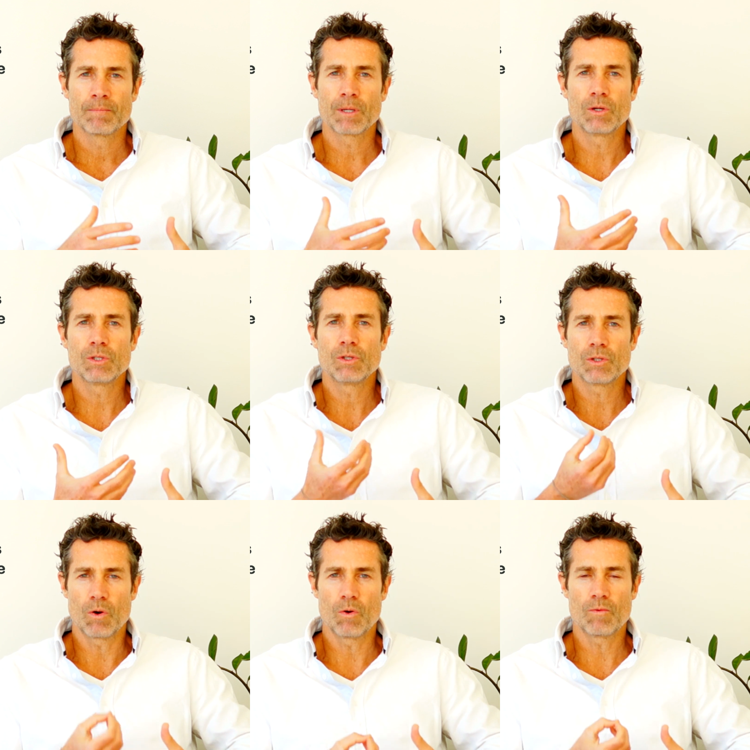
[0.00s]
because
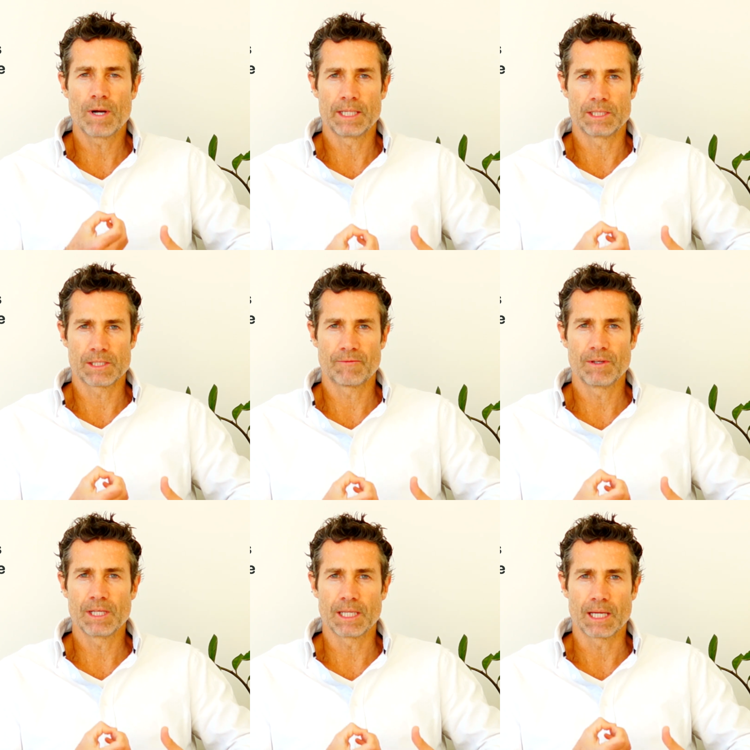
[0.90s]
you're already just
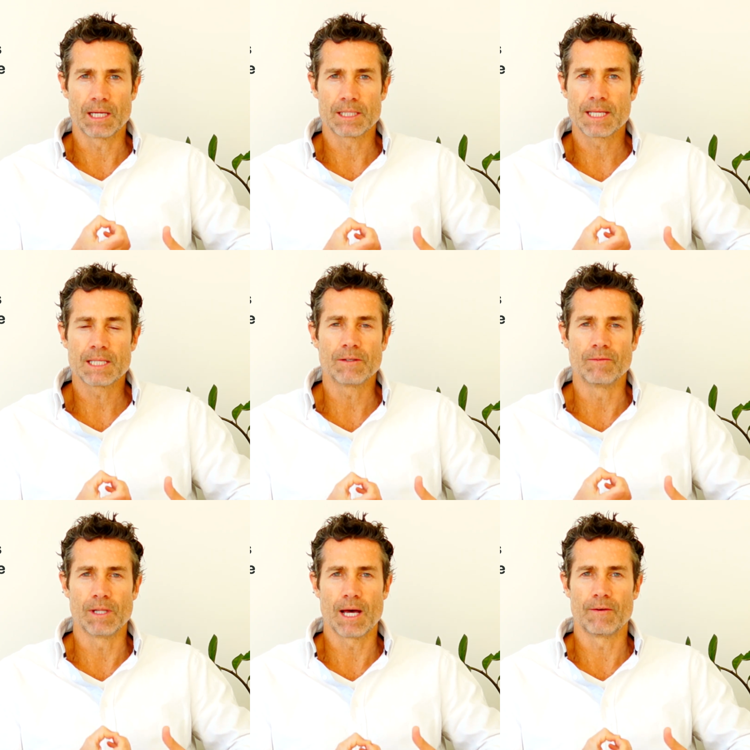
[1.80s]
feeling a sense of
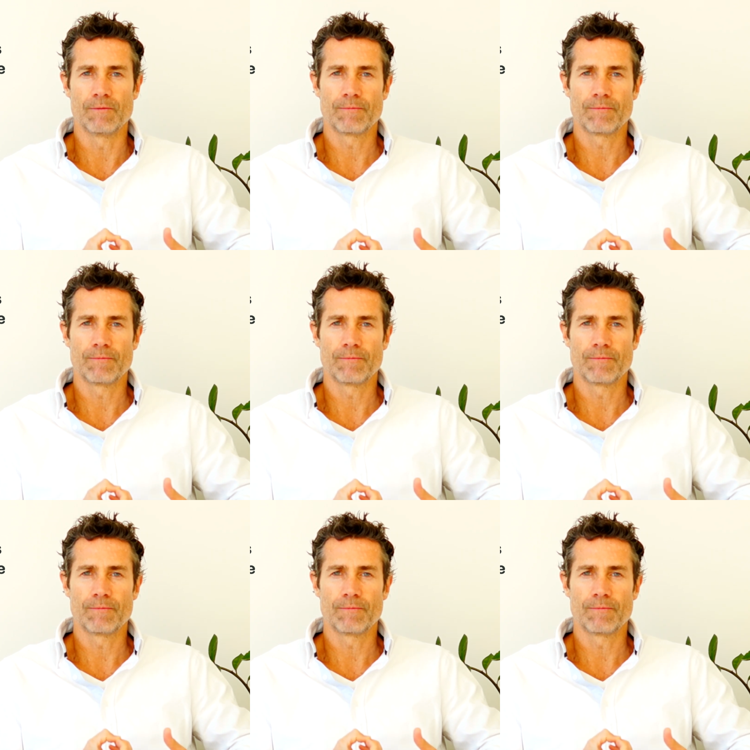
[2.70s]
love.